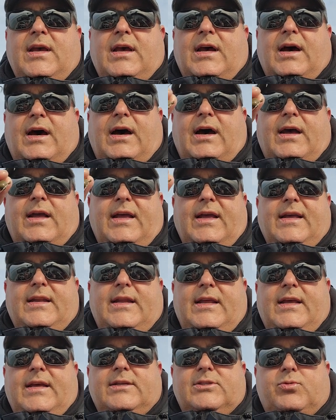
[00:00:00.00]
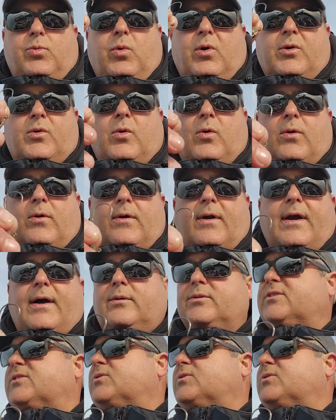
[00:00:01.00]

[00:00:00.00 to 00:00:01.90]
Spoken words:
It is 1/4 ounce.